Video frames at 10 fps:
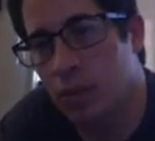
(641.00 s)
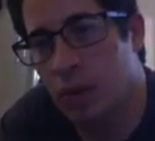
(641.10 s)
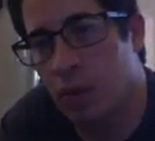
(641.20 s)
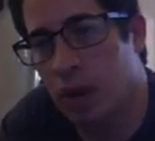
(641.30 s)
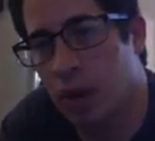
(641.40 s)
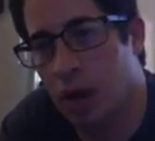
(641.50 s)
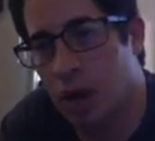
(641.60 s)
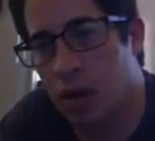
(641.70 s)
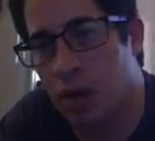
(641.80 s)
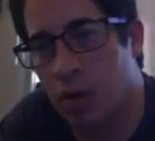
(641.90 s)
we
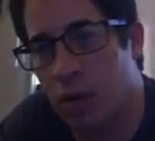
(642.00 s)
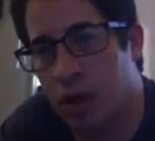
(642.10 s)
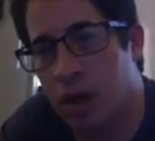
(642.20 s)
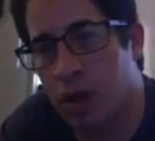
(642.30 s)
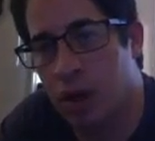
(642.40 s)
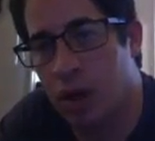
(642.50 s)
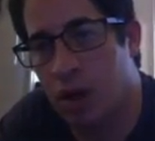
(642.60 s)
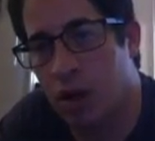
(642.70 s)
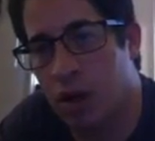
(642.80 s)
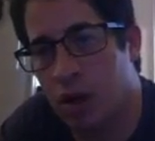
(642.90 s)
are walking
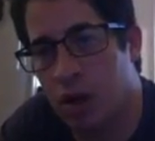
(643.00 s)
along,